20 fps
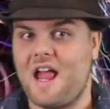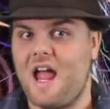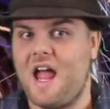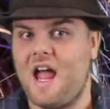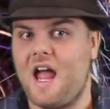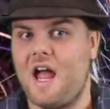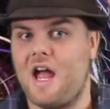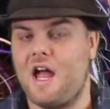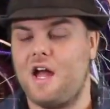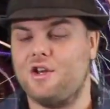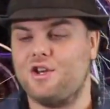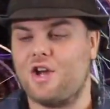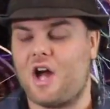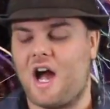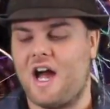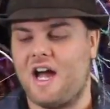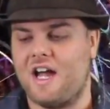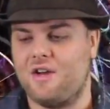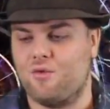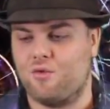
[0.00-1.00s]
and
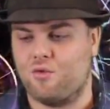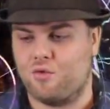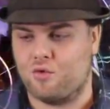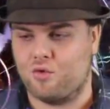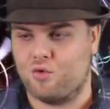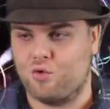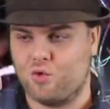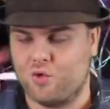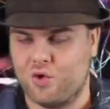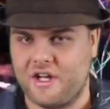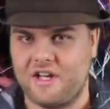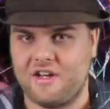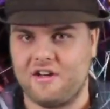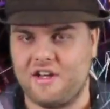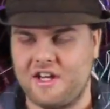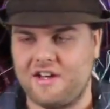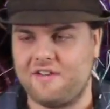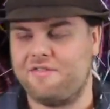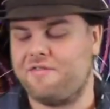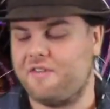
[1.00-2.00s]
I
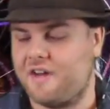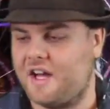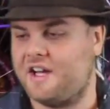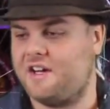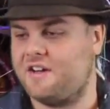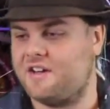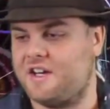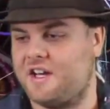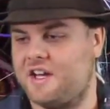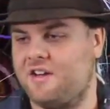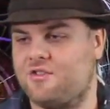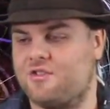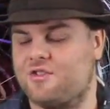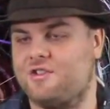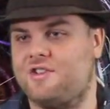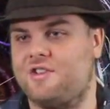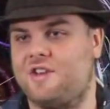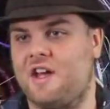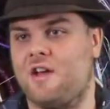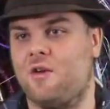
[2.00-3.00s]
really find it
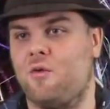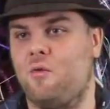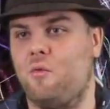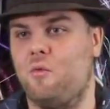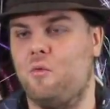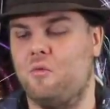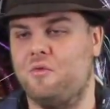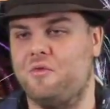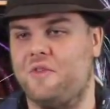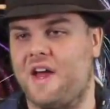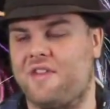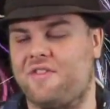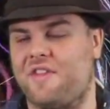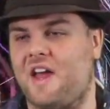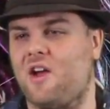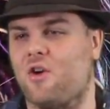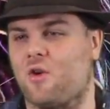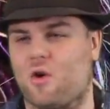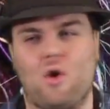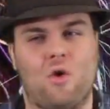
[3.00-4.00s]
interesting that
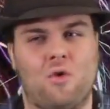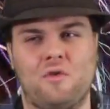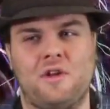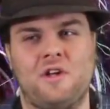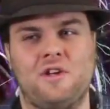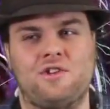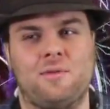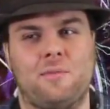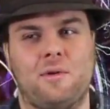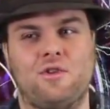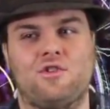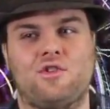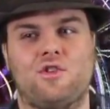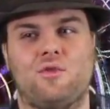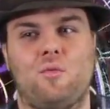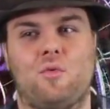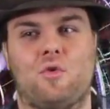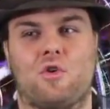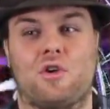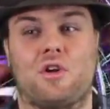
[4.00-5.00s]
they are only supposed to
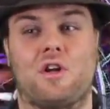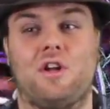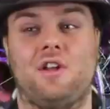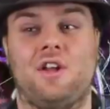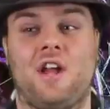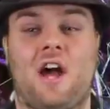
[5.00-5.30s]
work